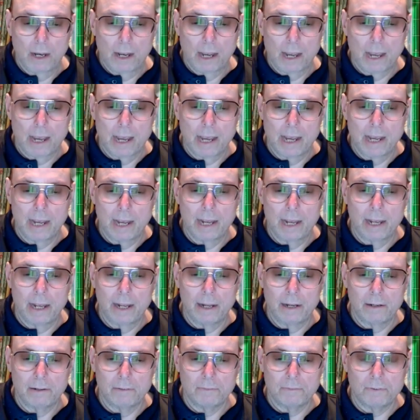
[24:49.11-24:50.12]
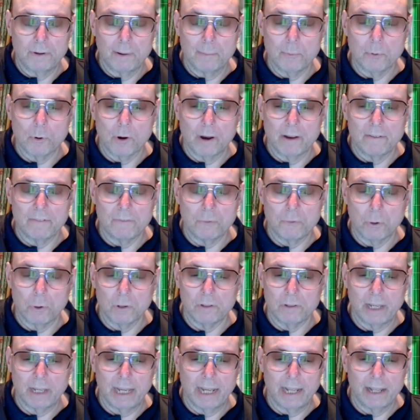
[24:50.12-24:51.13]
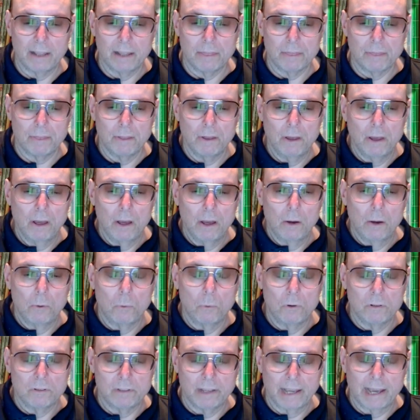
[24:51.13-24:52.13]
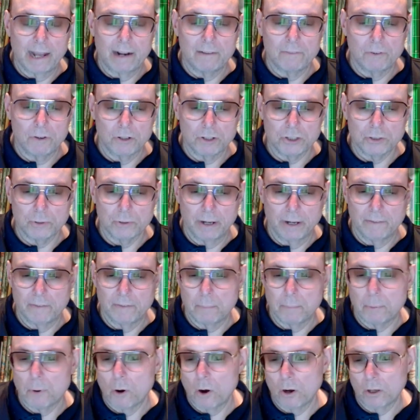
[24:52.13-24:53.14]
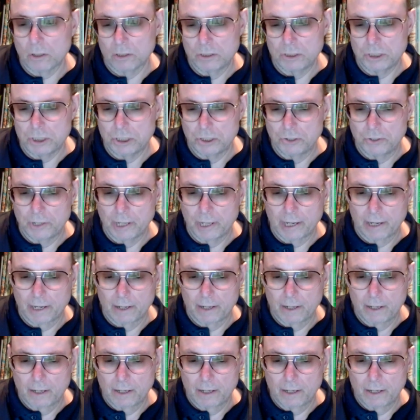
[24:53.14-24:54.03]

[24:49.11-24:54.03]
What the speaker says: And February 14th was the anniversary of the Parkland shooting.